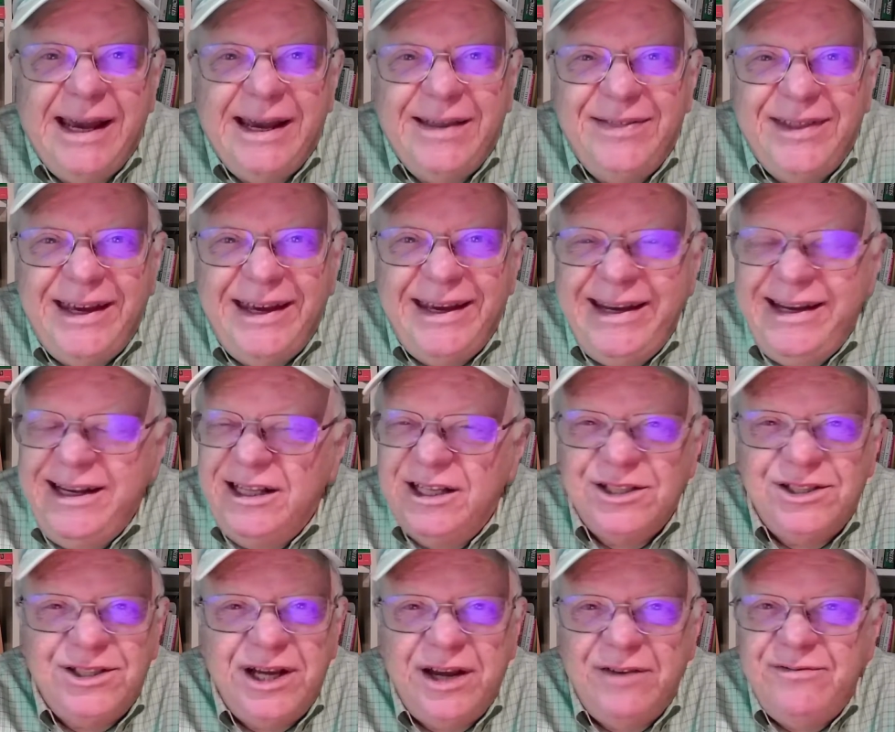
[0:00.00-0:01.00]
And the
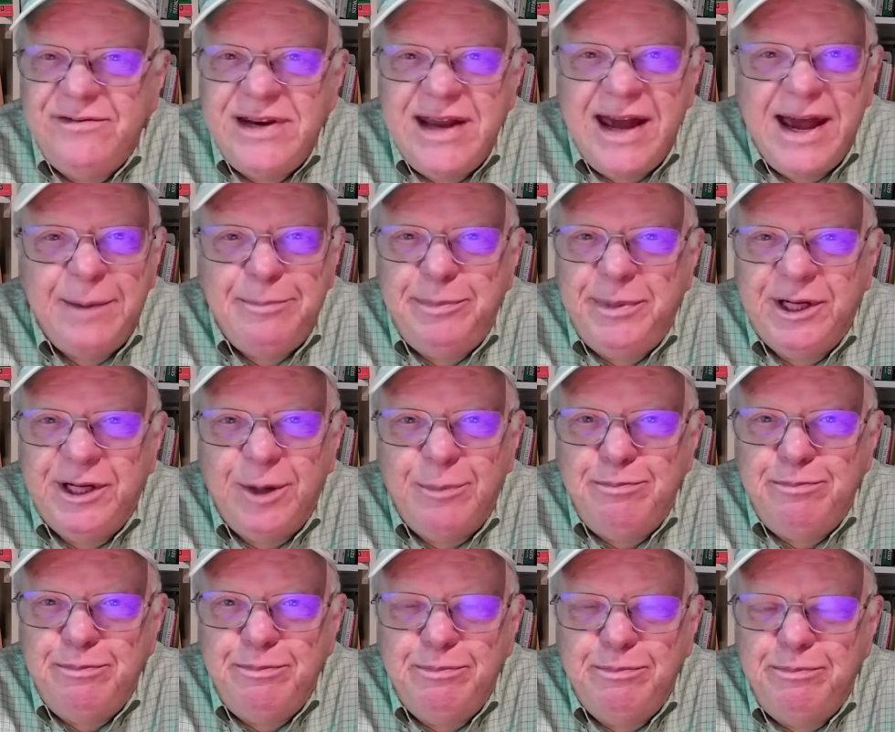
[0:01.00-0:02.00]
English have not been
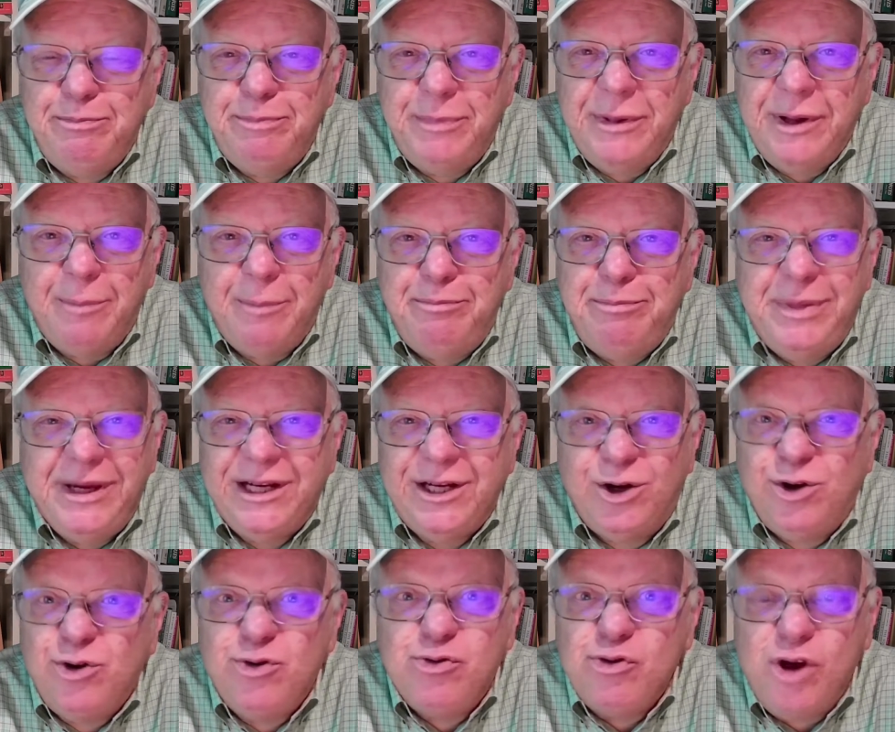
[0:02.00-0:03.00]
a
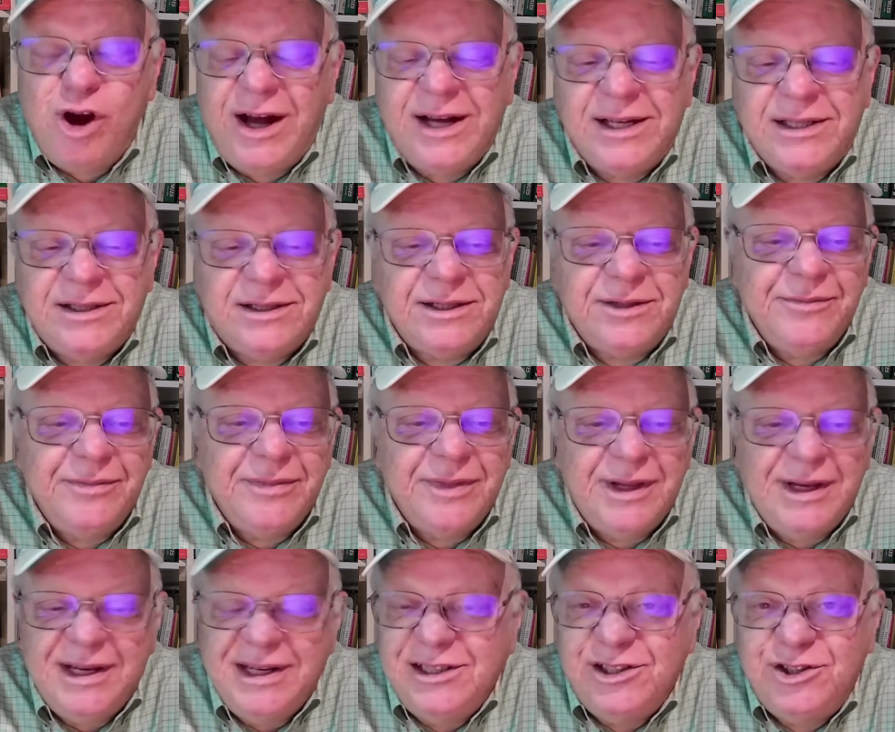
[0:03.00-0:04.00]
bit cross
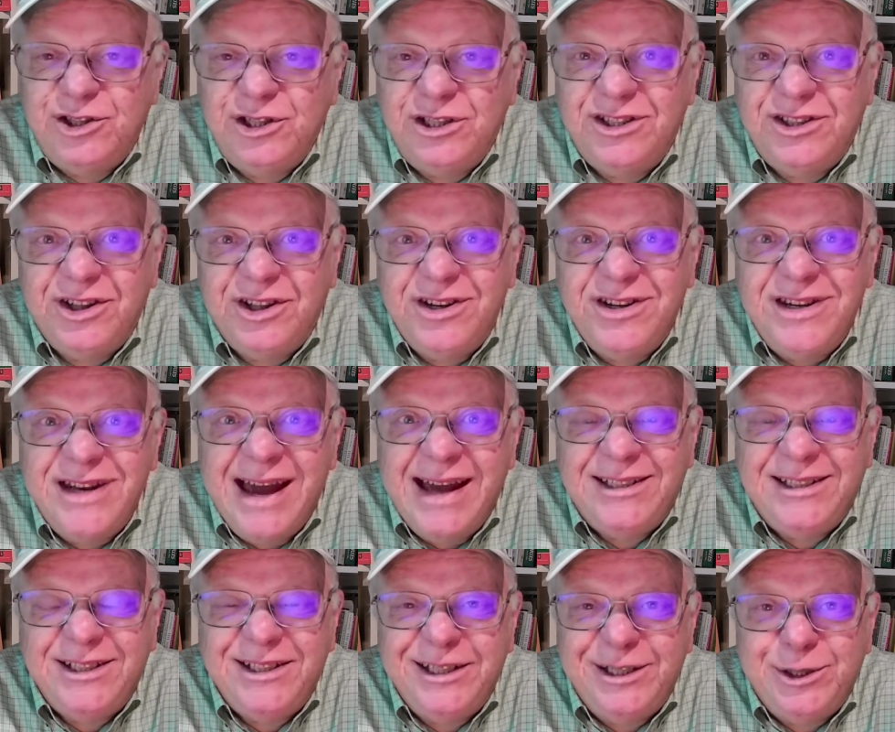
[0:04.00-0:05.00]
since the
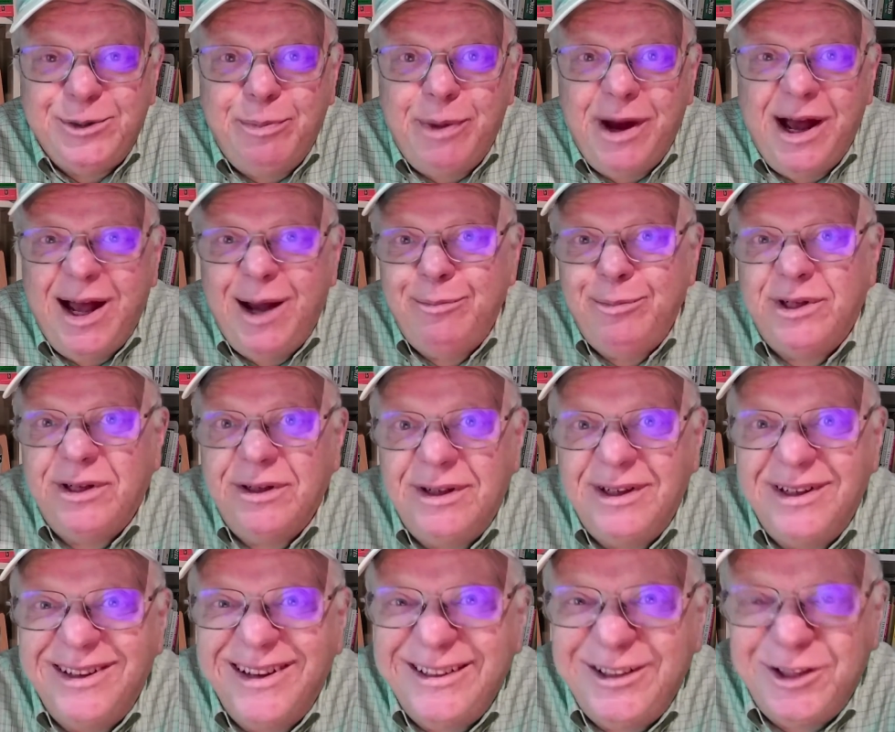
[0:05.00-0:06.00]
Nazis
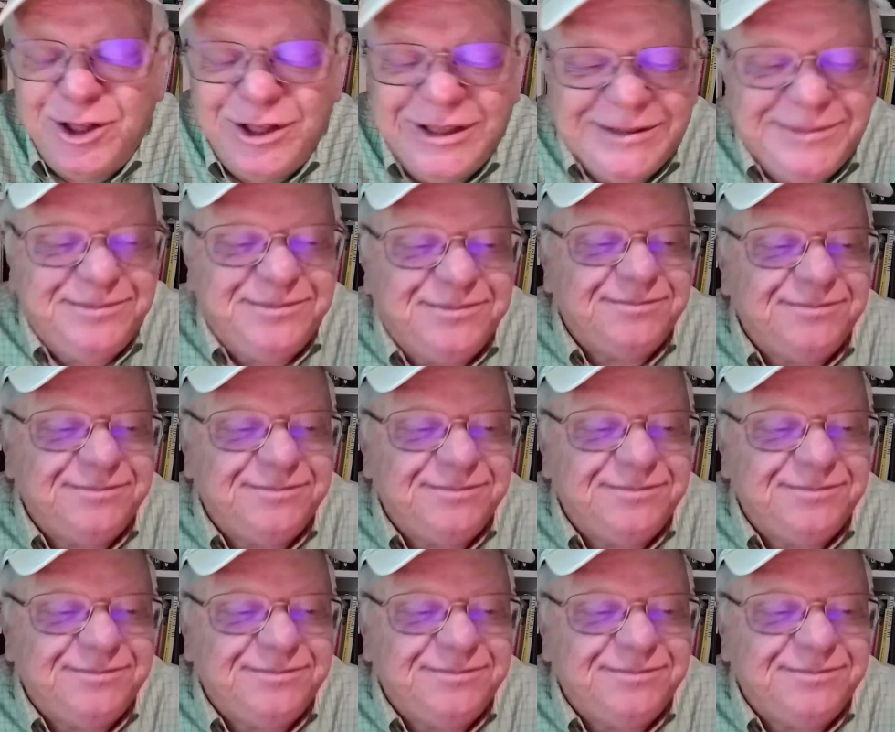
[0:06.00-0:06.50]
bombed London.